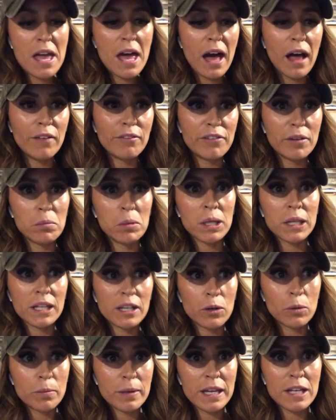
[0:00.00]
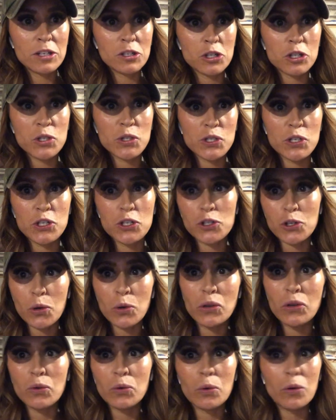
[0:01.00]
I'll film a little bit just to show
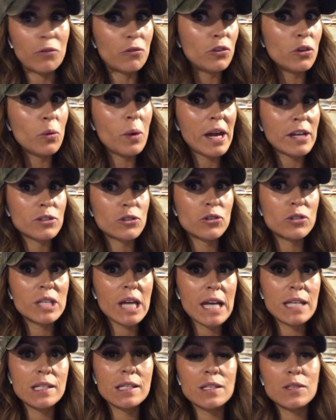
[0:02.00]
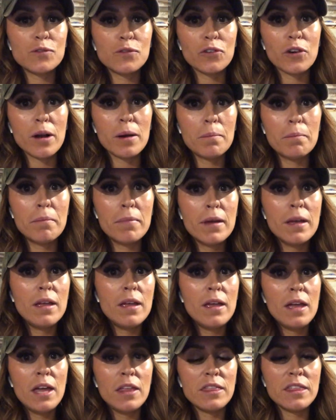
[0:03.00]
you a few exercises from
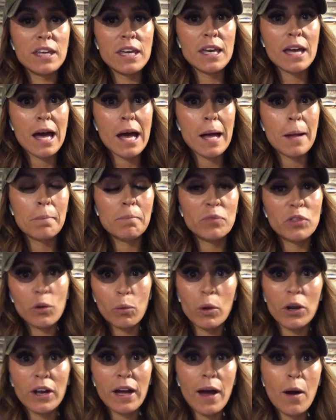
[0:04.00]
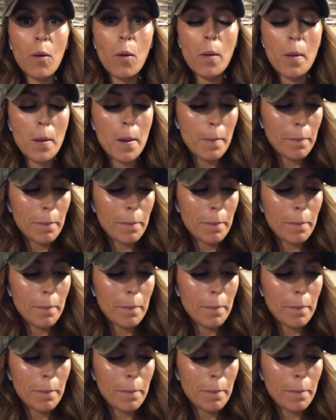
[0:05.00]
the um, the workout.